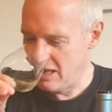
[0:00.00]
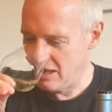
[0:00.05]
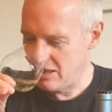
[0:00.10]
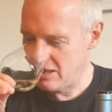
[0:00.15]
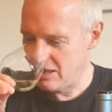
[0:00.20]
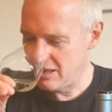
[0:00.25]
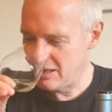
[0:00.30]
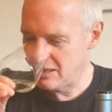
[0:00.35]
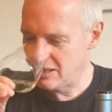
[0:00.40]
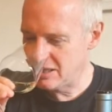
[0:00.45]

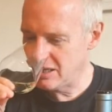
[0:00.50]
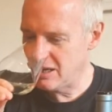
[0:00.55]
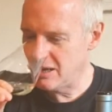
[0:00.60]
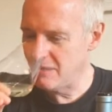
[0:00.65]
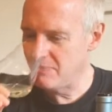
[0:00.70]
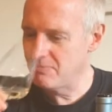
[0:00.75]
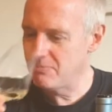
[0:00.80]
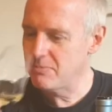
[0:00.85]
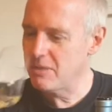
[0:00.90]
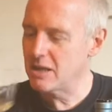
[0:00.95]
that
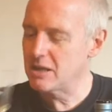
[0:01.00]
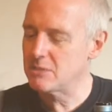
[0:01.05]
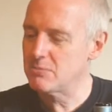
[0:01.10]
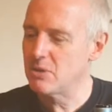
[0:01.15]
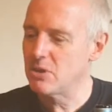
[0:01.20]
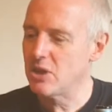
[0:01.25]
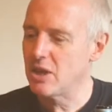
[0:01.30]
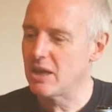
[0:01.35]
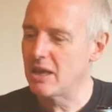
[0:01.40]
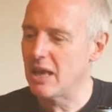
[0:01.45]
makes
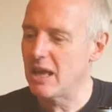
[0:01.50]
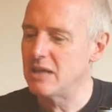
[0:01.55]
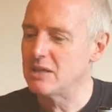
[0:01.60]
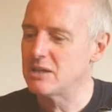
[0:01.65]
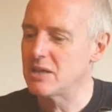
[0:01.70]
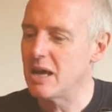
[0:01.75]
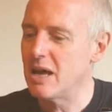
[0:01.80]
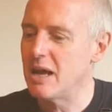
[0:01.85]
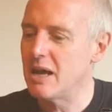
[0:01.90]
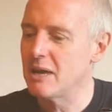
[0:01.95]
me think:
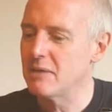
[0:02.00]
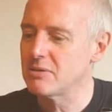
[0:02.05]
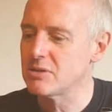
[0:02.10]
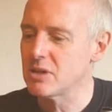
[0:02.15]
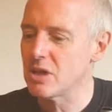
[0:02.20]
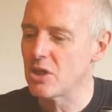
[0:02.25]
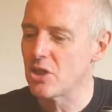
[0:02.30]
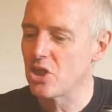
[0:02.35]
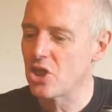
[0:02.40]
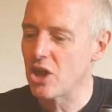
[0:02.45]
is there
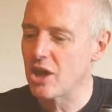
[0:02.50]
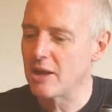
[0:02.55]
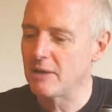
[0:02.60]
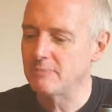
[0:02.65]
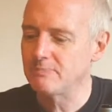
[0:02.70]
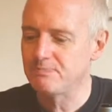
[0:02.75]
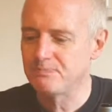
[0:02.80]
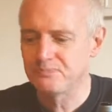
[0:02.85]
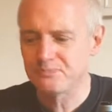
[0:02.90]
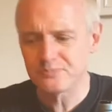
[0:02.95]

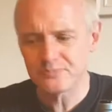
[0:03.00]
something